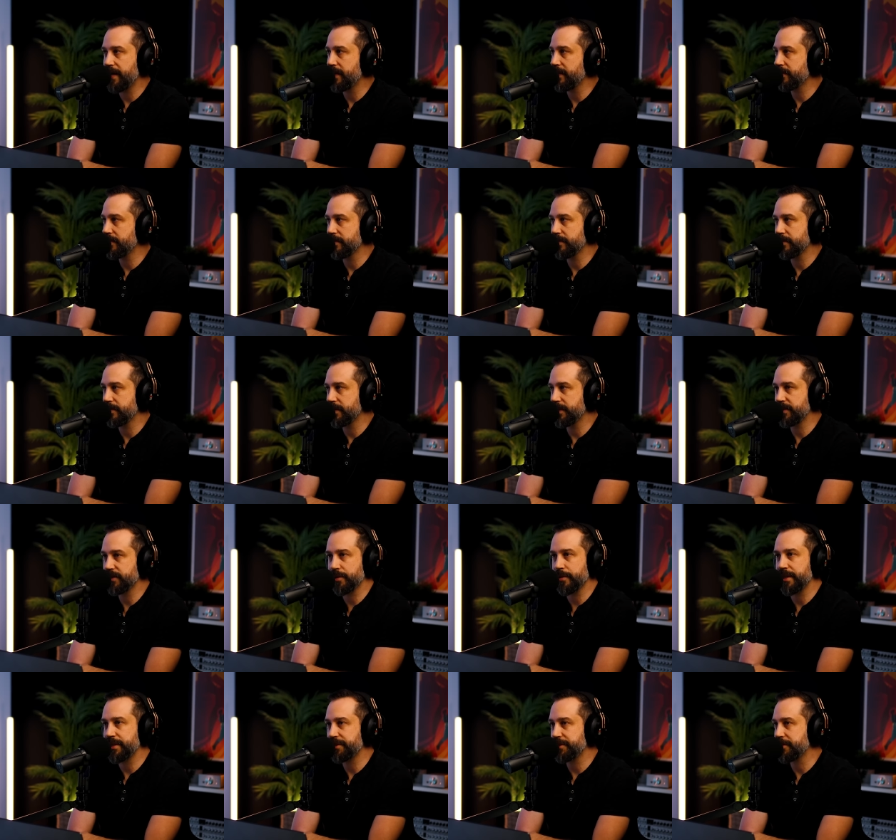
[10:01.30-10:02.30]
aren't these
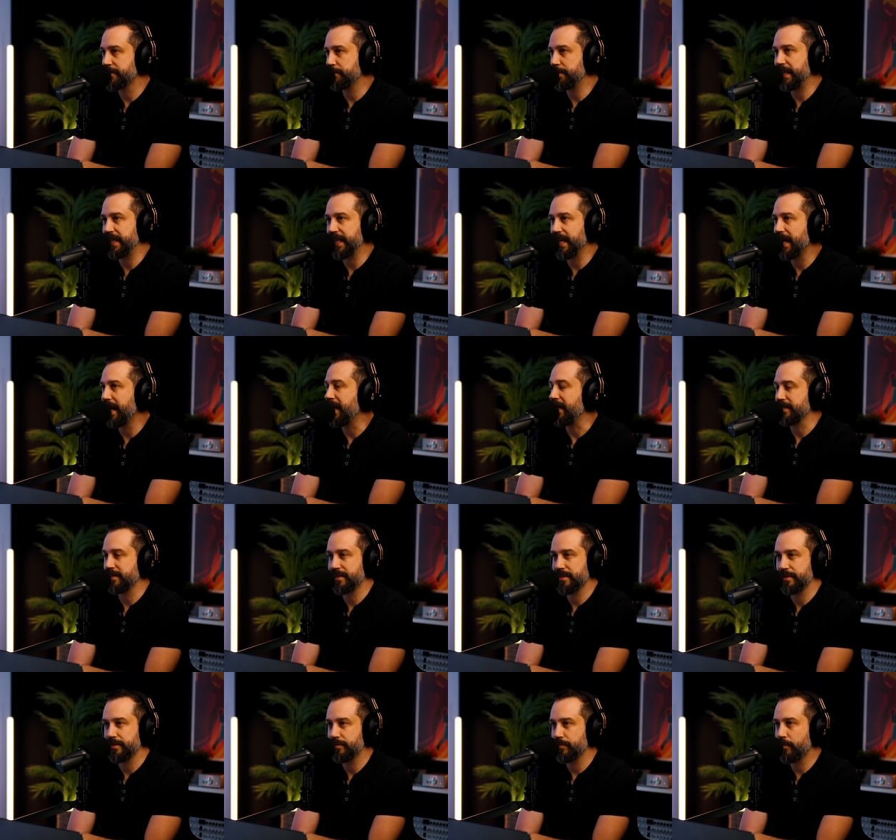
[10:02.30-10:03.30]
questions being
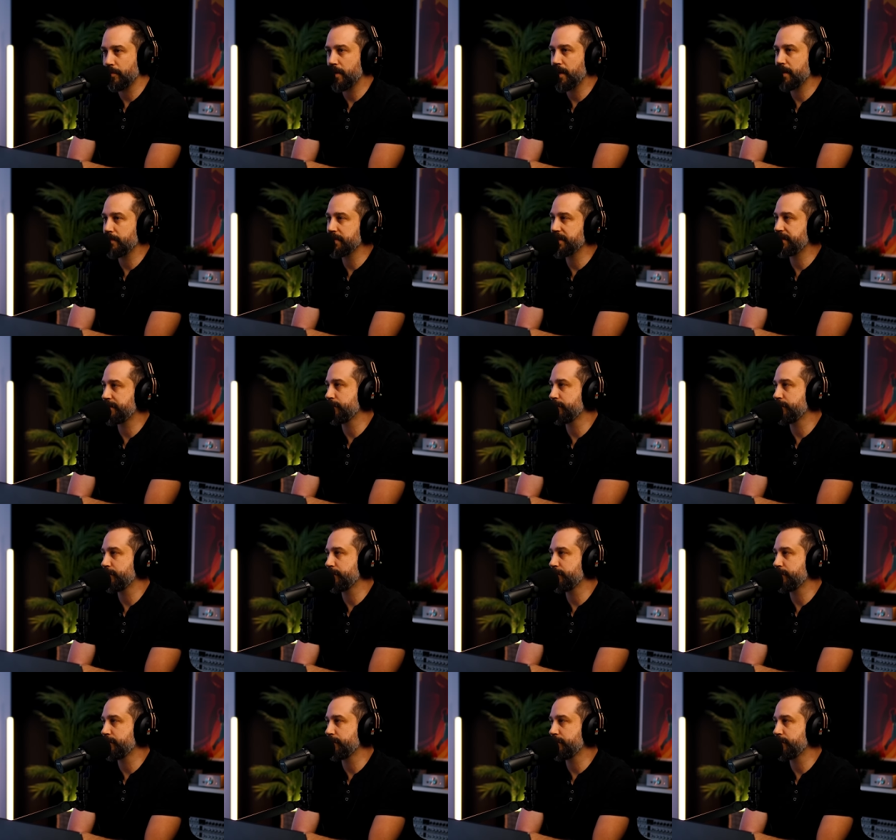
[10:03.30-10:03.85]
asked? Why are we